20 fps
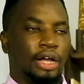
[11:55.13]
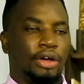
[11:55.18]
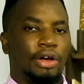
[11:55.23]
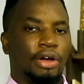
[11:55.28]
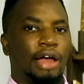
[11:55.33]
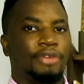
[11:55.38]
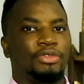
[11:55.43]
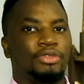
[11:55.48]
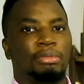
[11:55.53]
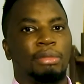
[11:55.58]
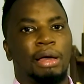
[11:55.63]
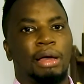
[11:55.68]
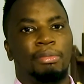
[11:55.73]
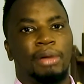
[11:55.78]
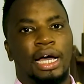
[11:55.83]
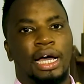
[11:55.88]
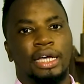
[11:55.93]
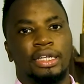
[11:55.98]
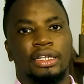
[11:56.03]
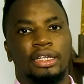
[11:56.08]
crafted my
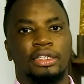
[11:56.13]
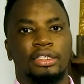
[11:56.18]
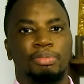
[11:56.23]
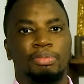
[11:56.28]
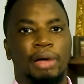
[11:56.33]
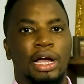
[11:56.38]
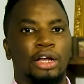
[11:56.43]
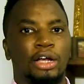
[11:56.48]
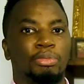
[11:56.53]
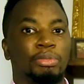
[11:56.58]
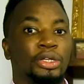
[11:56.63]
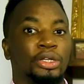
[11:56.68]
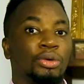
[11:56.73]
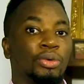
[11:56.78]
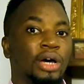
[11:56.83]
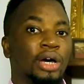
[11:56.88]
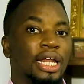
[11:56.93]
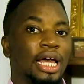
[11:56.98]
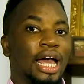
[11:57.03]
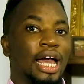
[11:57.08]
mind and inspired me to
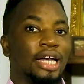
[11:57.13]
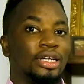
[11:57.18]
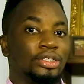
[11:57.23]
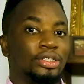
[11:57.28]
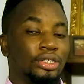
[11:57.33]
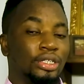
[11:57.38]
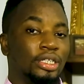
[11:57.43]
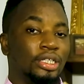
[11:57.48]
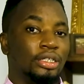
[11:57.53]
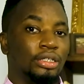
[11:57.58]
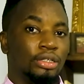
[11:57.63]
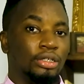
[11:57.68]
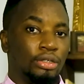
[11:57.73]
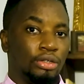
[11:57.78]
want to actually